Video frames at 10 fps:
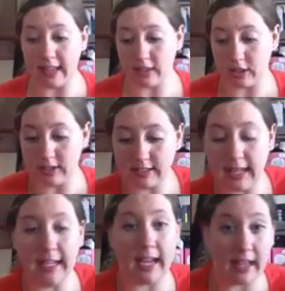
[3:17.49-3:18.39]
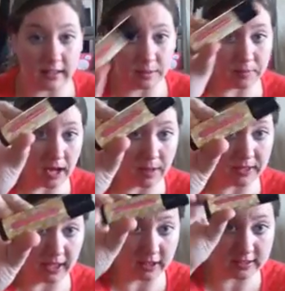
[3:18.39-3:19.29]
that looks like a lip balm,
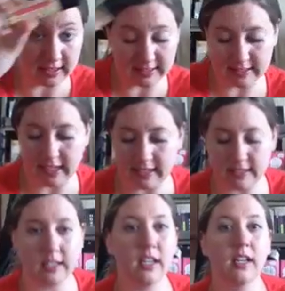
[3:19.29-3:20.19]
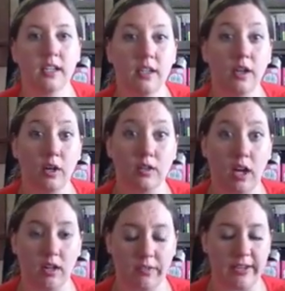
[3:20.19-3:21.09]
like our skin sticks, goes
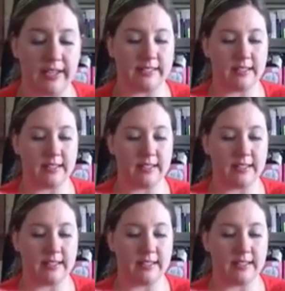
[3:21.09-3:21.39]
on her face.